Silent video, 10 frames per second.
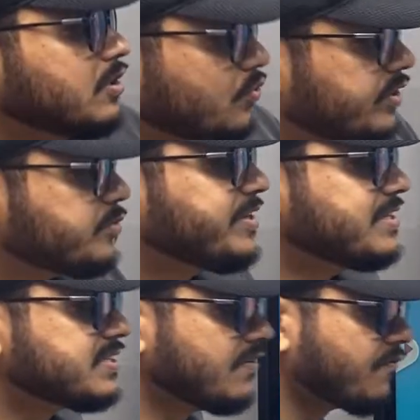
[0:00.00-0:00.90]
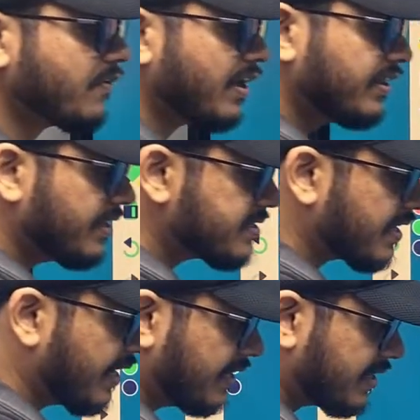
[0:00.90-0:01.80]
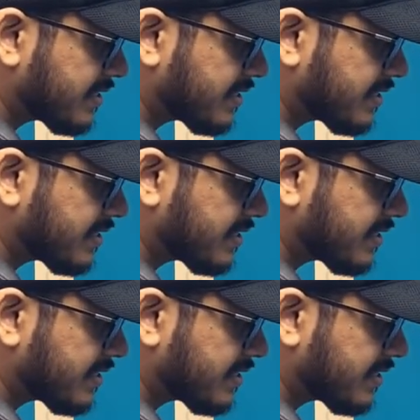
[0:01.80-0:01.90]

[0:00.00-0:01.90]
which means if there is another